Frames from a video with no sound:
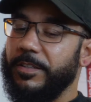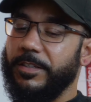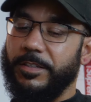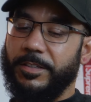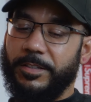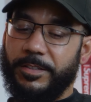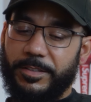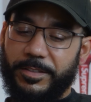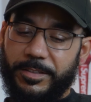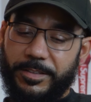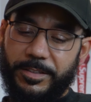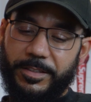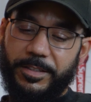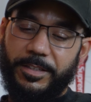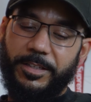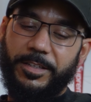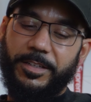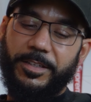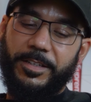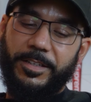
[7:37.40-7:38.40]
Okay.
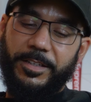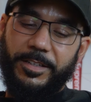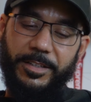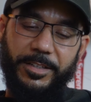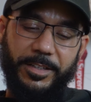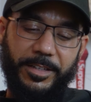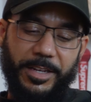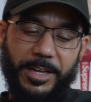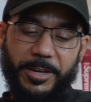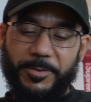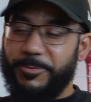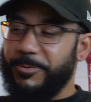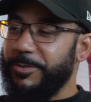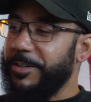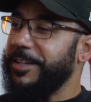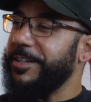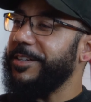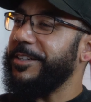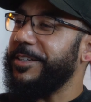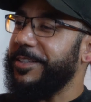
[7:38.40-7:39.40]
Yeah, life will
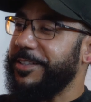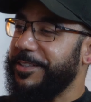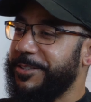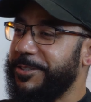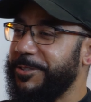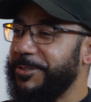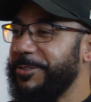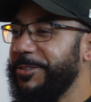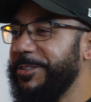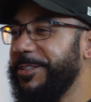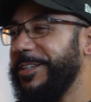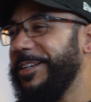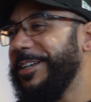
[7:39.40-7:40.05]
get hard soon.